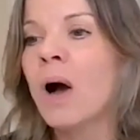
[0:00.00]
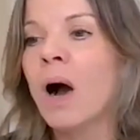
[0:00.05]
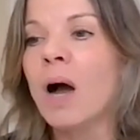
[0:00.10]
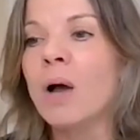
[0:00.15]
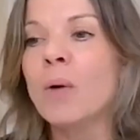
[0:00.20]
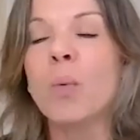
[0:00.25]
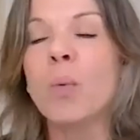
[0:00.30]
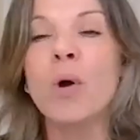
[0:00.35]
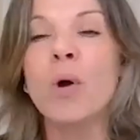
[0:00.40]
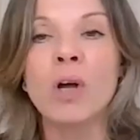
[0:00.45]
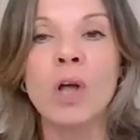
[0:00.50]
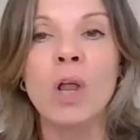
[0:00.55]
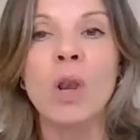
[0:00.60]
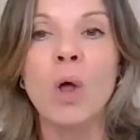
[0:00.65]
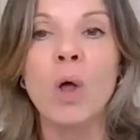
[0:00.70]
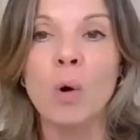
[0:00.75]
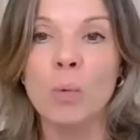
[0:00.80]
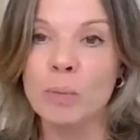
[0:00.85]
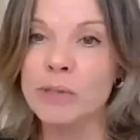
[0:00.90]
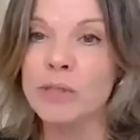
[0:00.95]
I work a
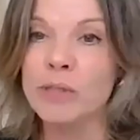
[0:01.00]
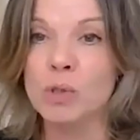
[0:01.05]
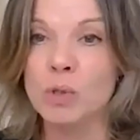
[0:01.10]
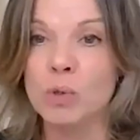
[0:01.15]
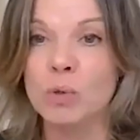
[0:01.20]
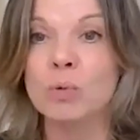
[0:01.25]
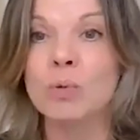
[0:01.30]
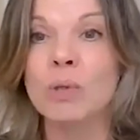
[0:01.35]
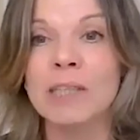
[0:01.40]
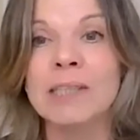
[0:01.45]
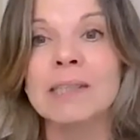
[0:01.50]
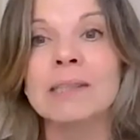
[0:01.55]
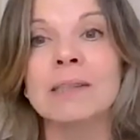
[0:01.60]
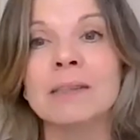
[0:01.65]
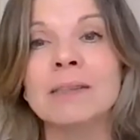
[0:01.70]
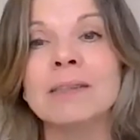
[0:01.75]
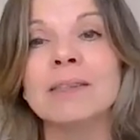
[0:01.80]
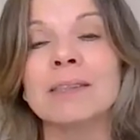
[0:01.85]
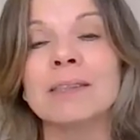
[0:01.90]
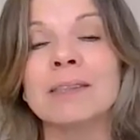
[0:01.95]
lot with school
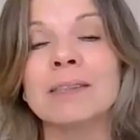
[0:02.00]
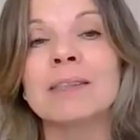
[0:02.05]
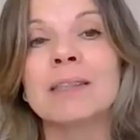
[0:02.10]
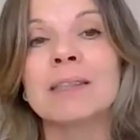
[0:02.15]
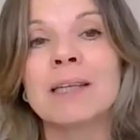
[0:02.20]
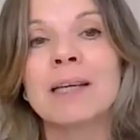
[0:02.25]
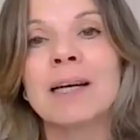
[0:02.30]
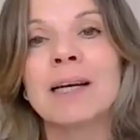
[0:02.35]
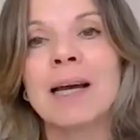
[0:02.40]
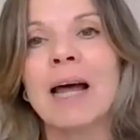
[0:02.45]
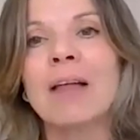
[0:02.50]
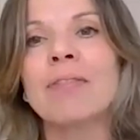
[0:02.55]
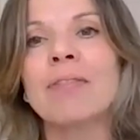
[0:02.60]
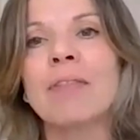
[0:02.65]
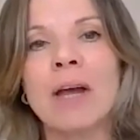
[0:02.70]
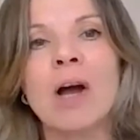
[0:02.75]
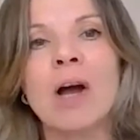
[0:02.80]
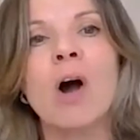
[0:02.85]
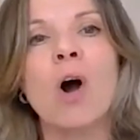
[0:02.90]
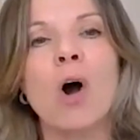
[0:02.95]
leaders, and
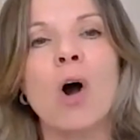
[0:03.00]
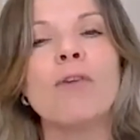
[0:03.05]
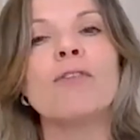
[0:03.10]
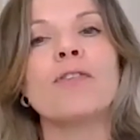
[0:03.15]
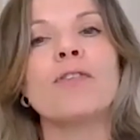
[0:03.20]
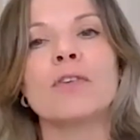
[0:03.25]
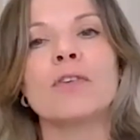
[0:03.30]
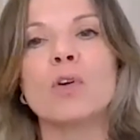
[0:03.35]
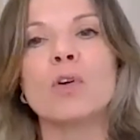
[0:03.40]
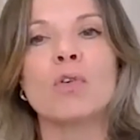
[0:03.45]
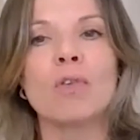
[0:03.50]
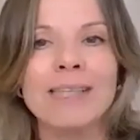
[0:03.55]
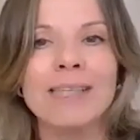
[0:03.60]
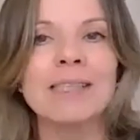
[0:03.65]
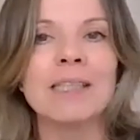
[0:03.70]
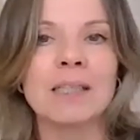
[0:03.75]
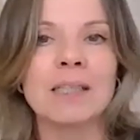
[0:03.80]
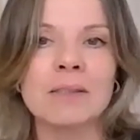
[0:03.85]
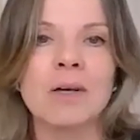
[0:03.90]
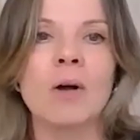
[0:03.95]
they are often
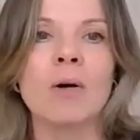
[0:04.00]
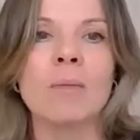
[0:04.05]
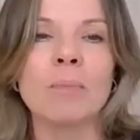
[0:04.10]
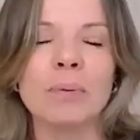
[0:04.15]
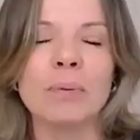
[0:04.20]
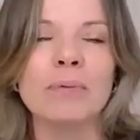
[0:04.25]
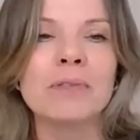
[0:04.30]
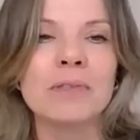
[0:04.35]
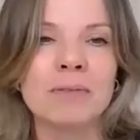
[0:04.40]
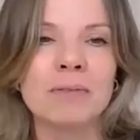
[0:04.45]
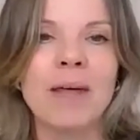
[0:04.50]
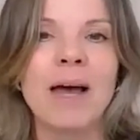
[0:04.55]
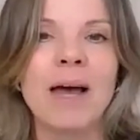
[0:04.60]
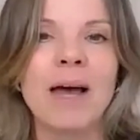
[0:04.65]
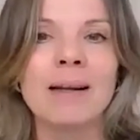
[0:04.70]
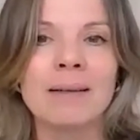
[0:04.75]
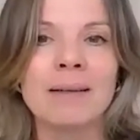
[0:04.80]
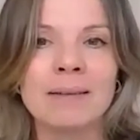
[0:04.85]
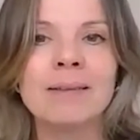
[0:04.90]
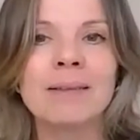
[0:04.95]
great examples of that